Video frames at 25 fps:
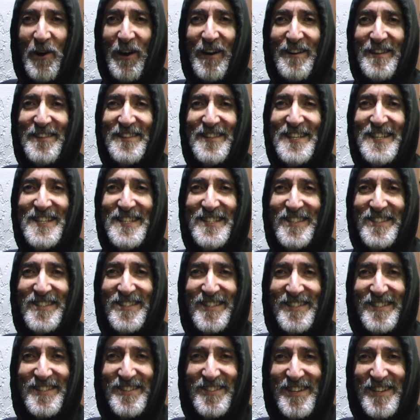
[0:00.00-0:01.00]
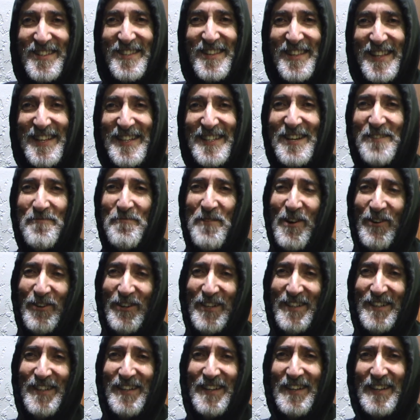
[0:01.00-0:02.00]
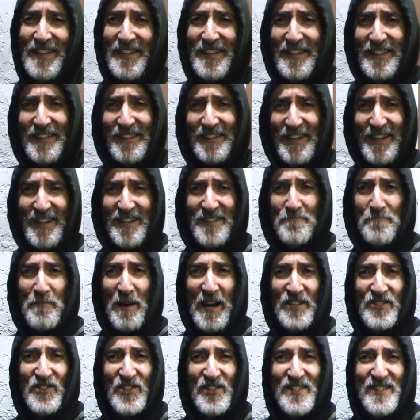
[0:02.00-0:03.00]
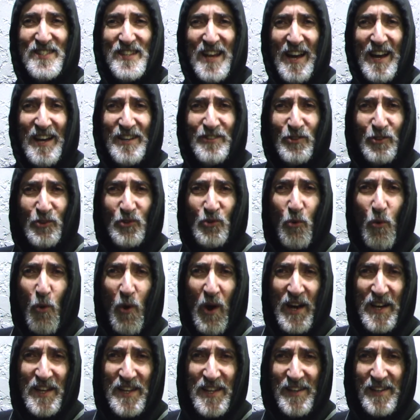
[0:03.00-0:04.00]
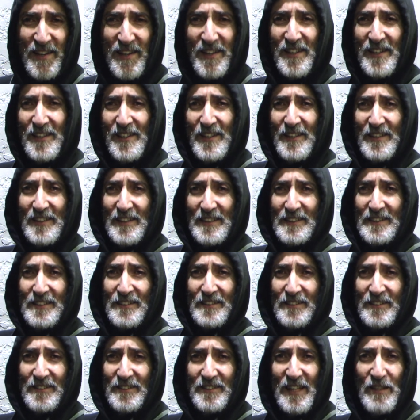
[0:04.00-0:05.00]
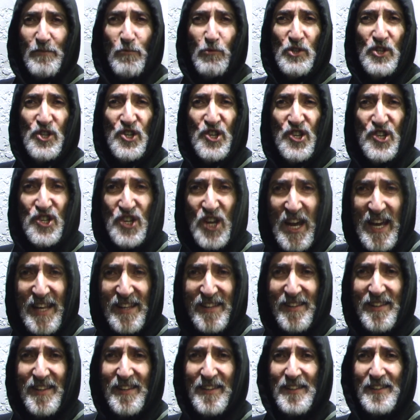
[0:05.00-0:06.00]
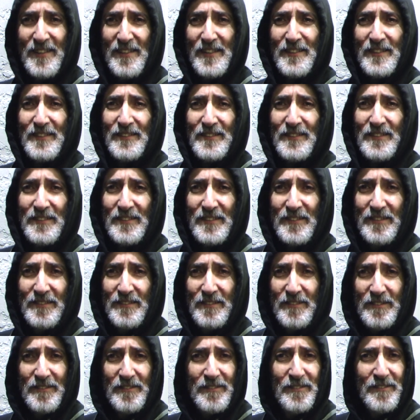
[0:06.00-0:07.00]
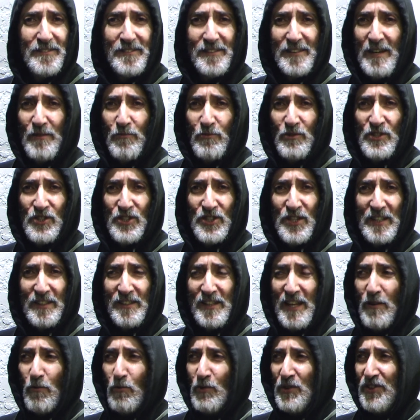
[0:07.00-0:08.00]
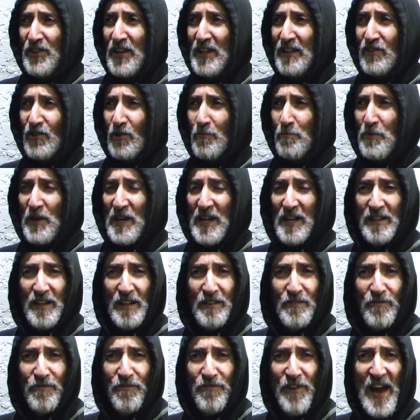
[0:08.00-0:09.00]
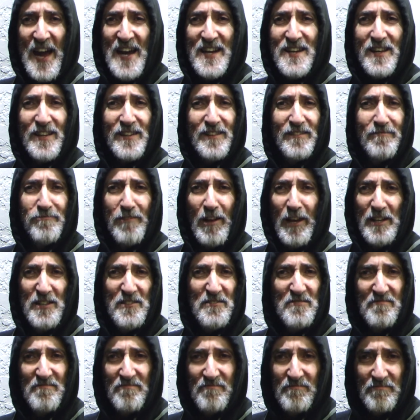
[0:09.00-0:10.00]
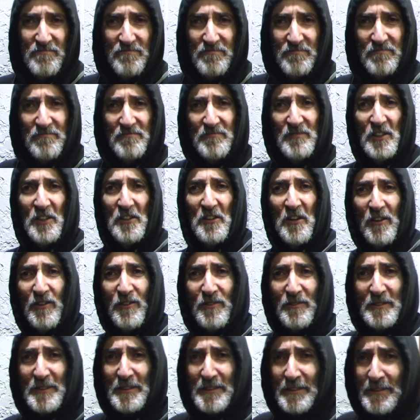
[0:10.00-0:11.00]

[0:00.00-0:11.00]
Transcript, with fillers: wearing these. Just think about it. Okay, imagine 10 or 20. They would shit. They would shit. They would think they're being invaded, like, you know.